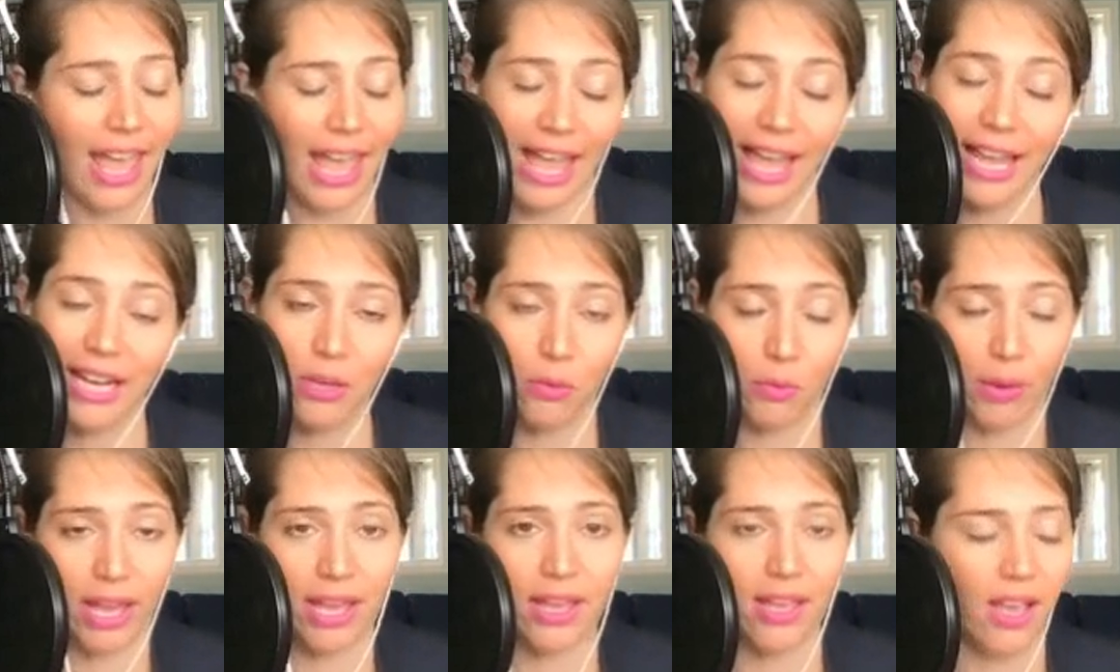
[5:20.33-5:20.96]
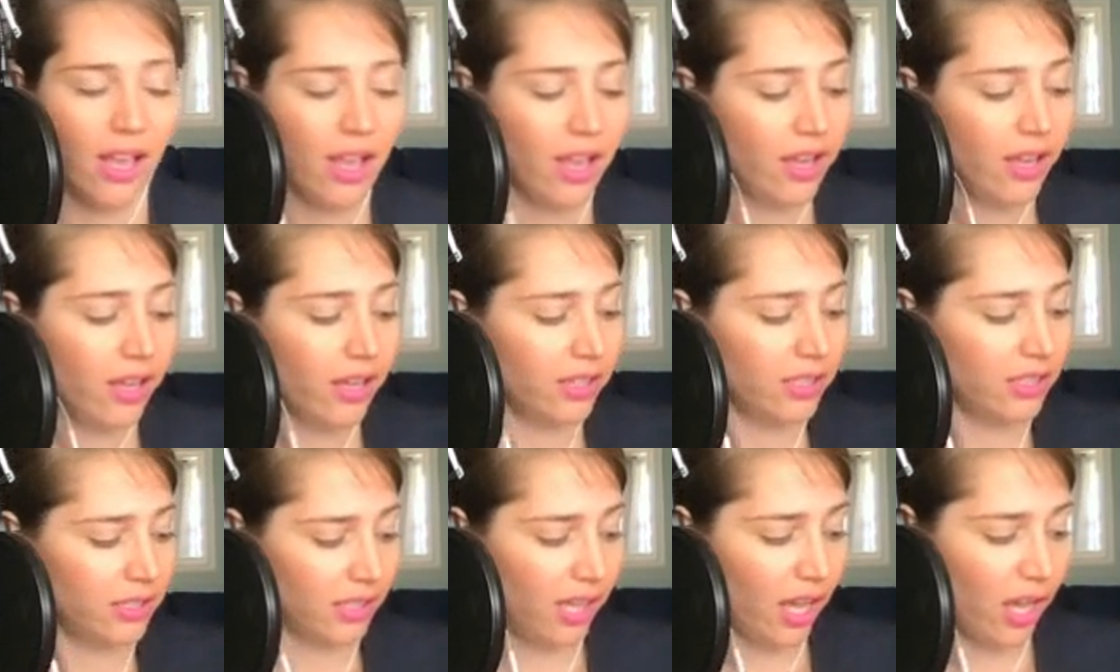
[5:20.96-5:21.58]
Anyway,
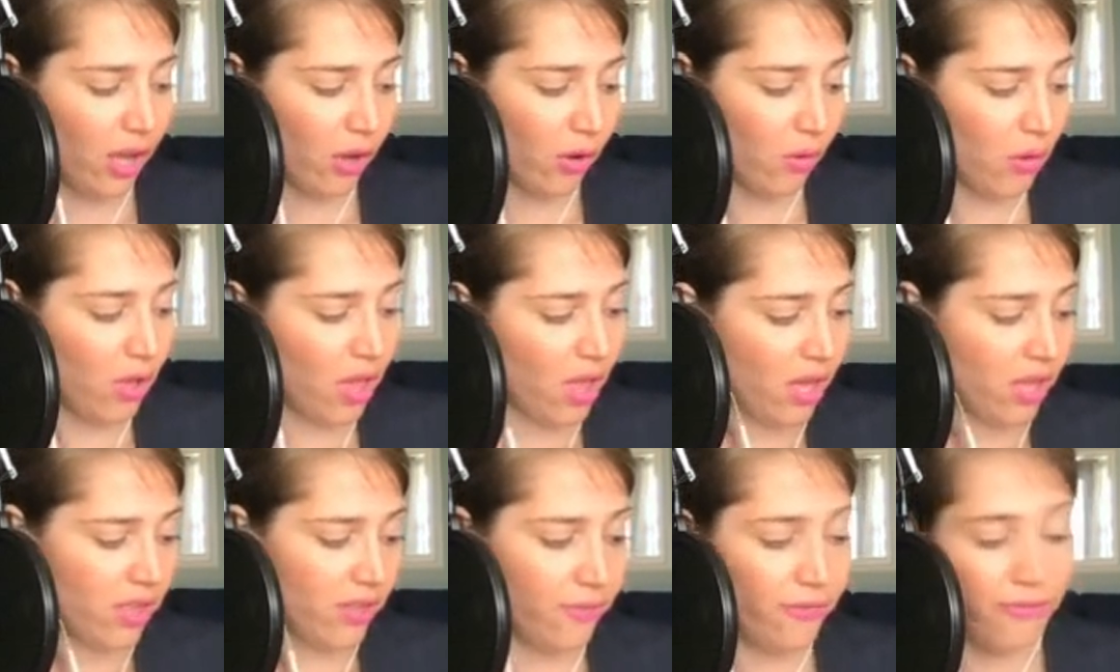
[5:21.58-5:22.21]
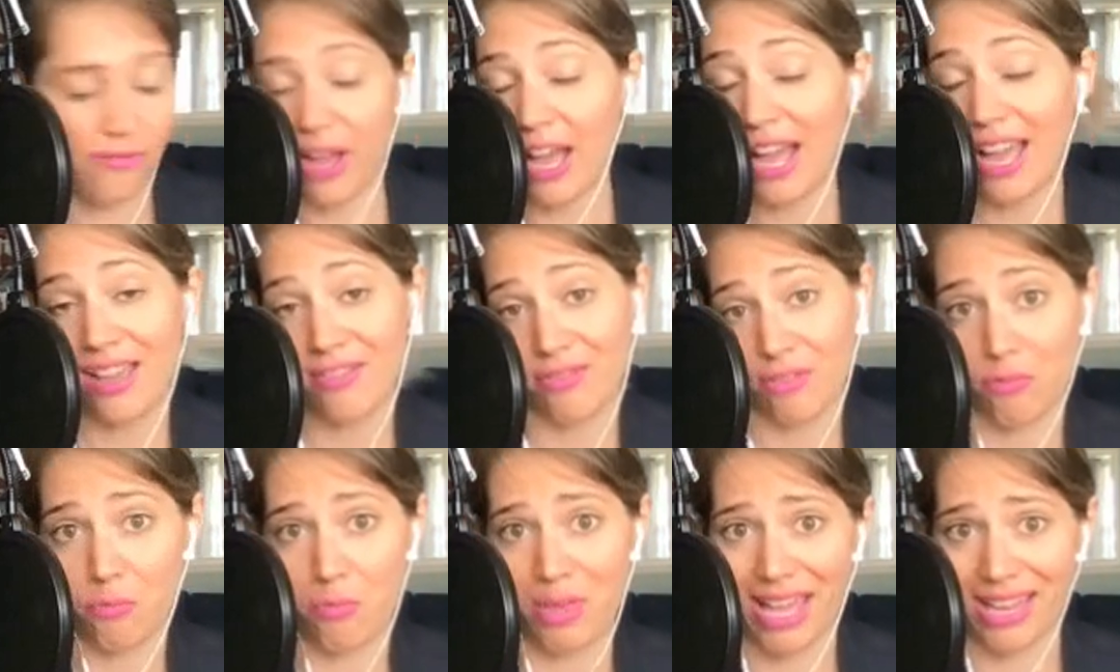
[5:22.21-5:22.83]
so the
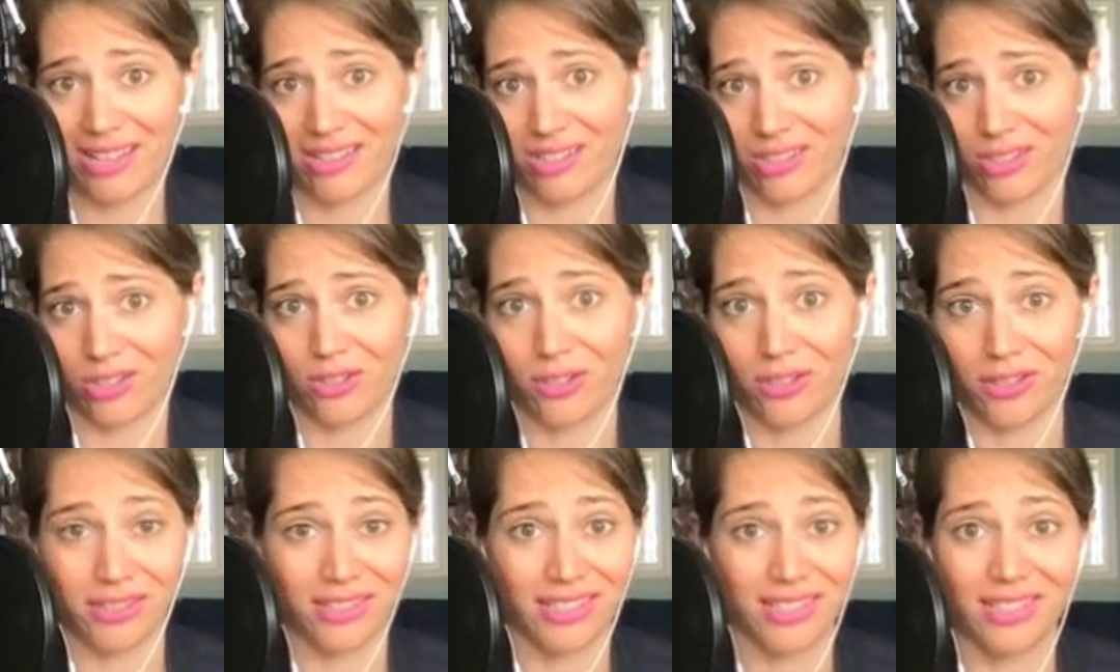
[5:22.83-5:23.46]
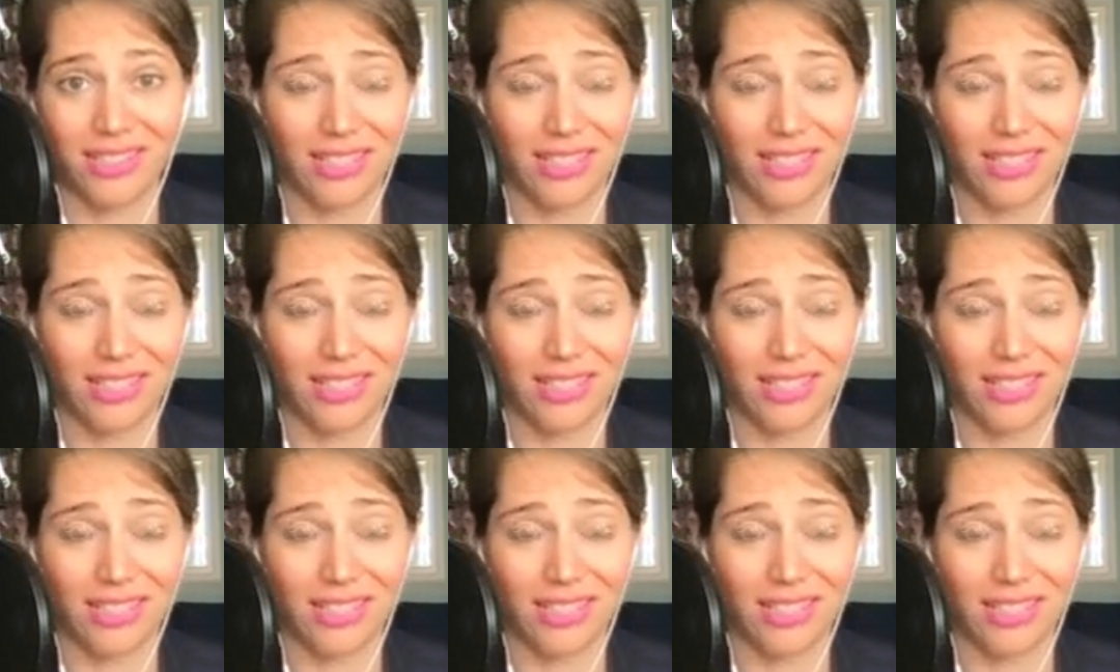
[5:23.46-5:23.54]
Five of Pentacles,